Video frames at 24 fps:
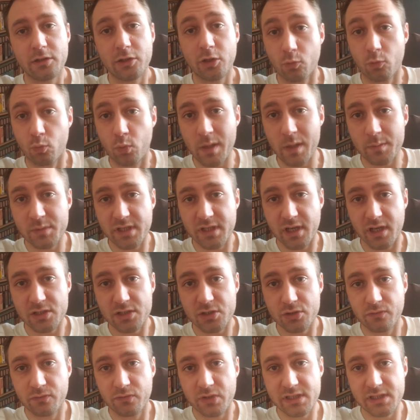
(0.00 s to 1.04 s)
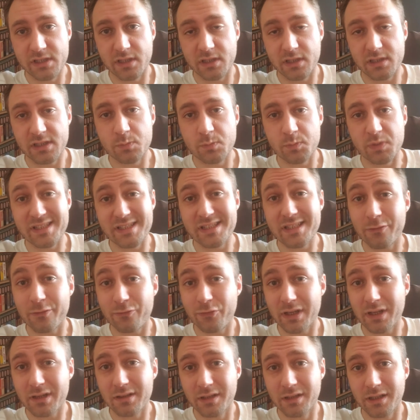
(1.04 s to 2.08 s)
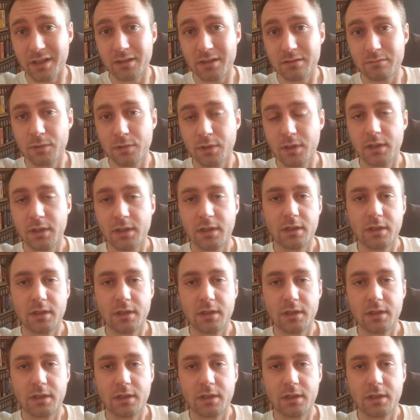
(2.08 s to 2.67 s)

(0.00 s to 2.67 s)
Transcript: Your websites you visited specifically,